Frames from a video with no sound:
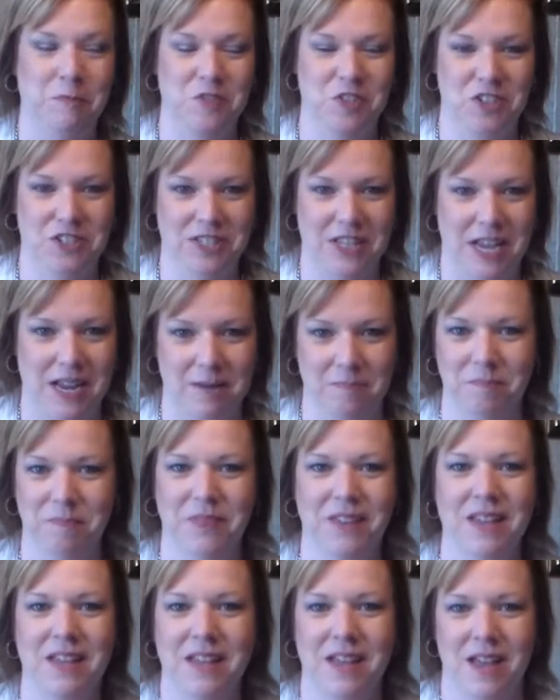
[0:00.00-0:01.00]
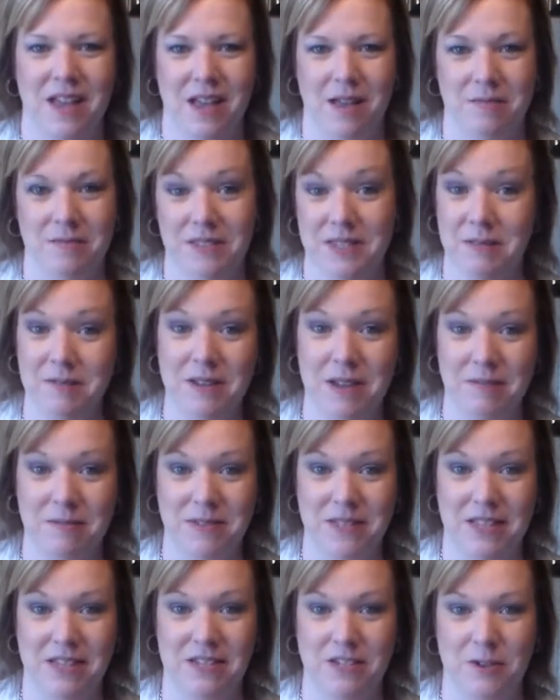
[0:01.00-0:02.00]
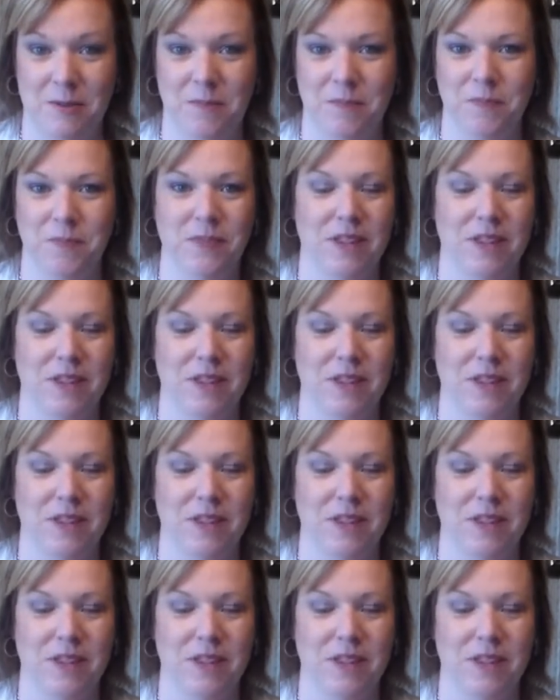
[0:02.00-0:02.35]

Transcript: Just saying. Sometimes they do.